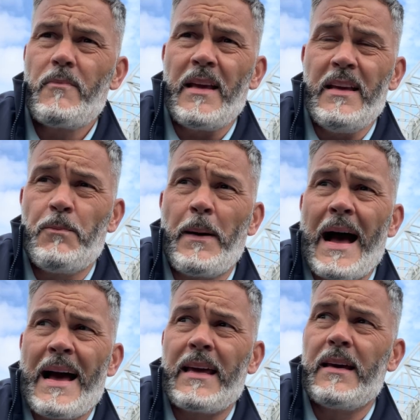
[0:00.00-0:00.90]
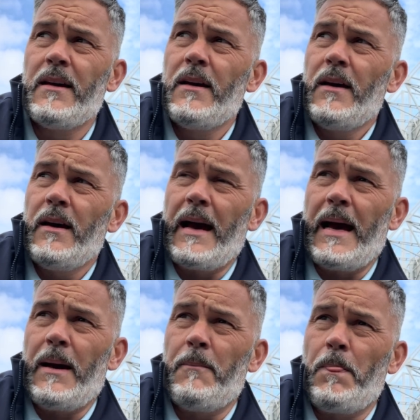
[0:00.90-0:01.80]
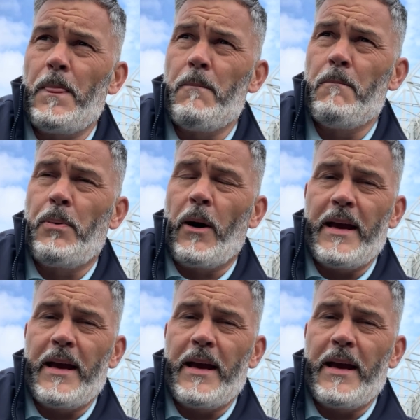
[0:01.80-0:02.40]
he's back. But